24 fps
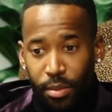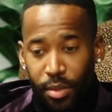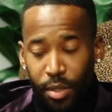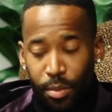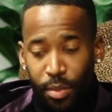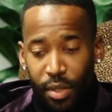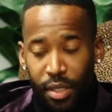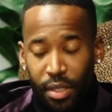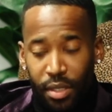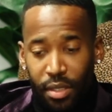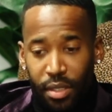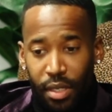to
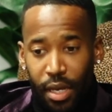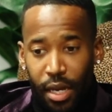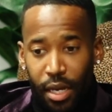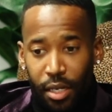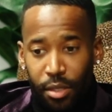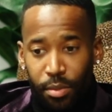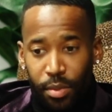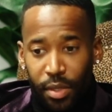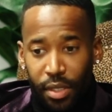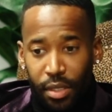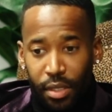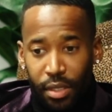be
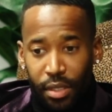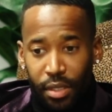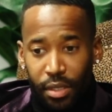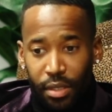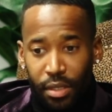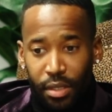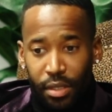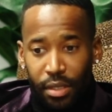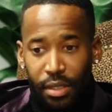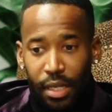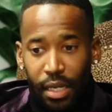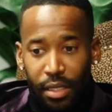exact,
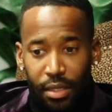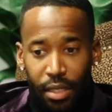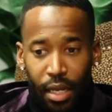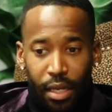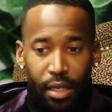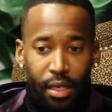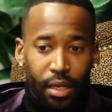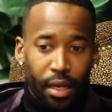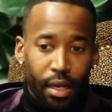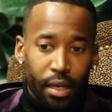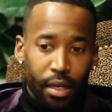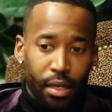because that's
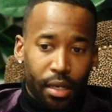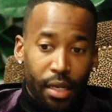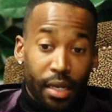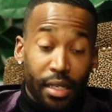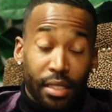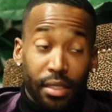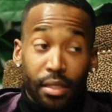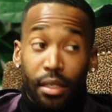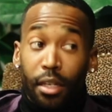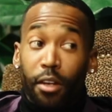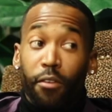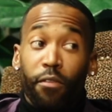like a
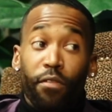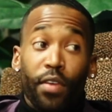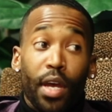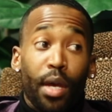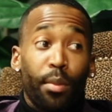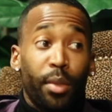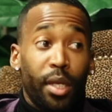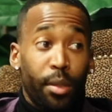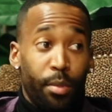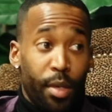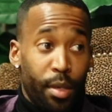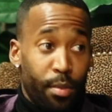extended
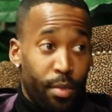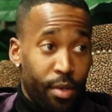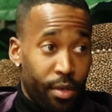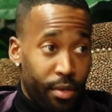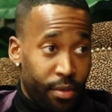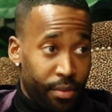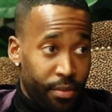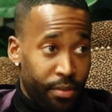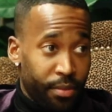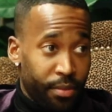family member.